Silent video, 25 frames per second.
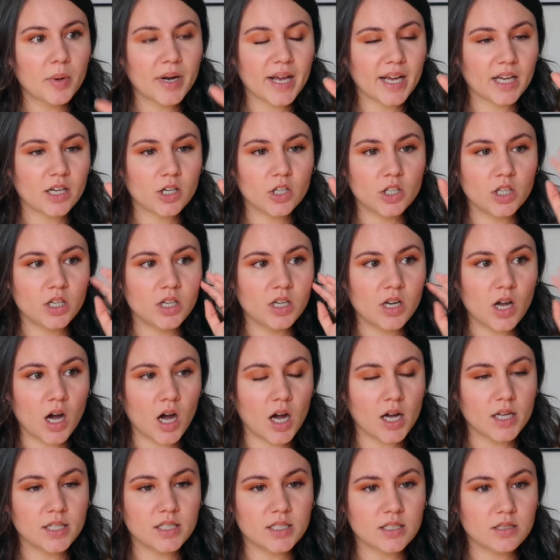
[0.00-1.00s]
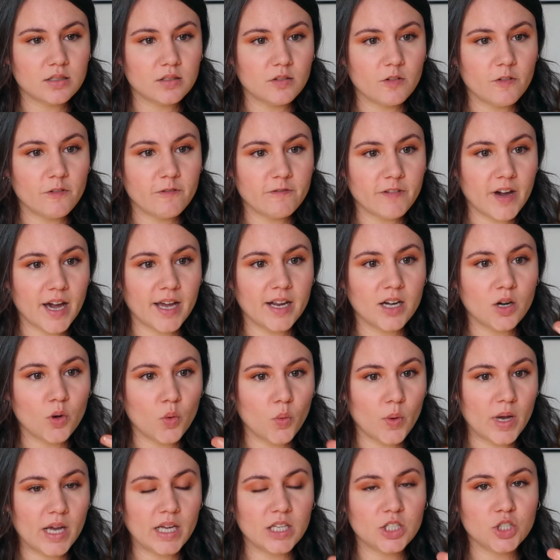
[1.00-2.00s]
but I could not
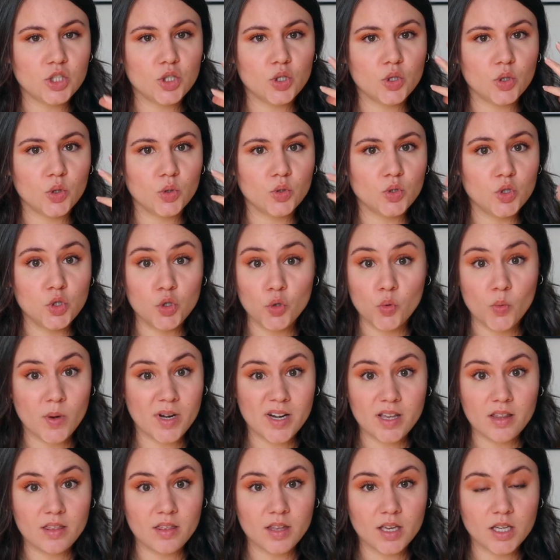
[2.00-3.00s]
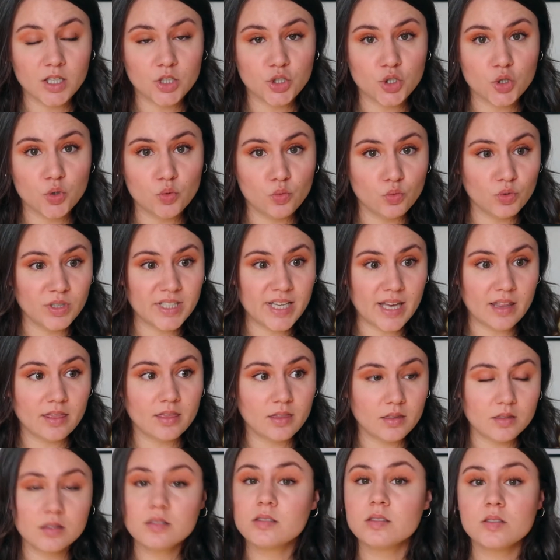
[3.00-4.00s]
find a way to do anything to
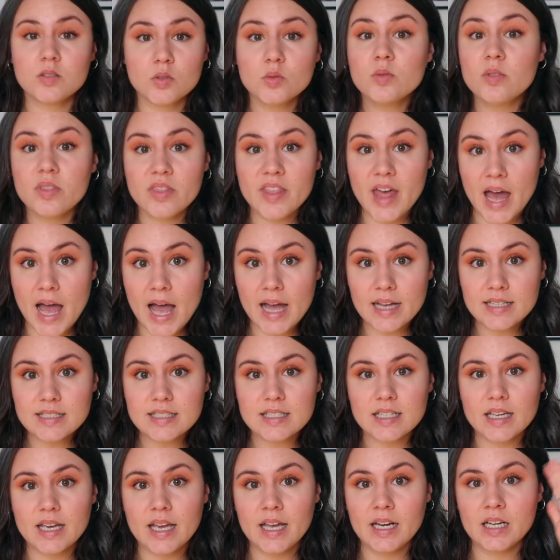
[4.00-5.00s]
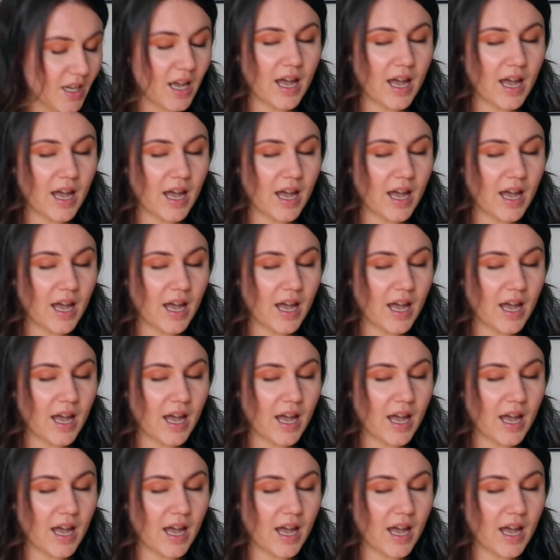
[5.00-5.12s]
get to that.